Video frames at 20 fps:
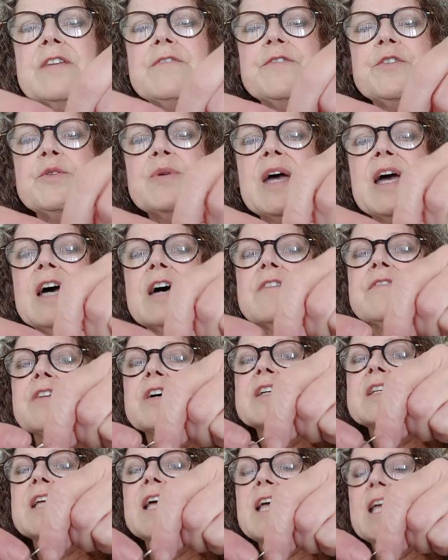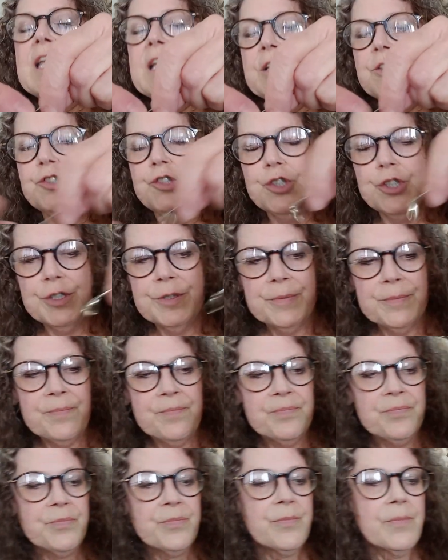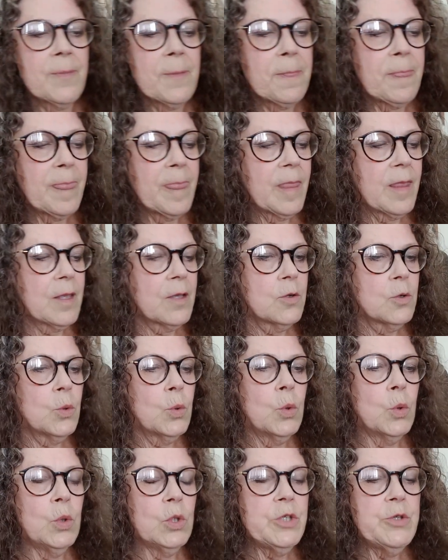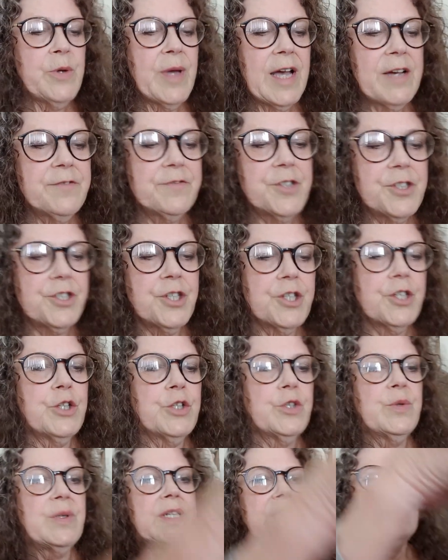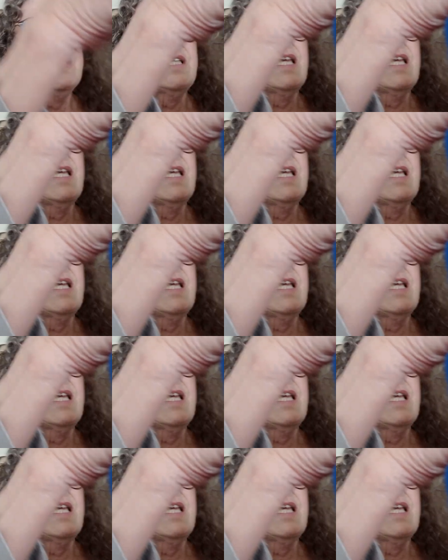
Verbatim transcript: if you have an edge, all you have to do is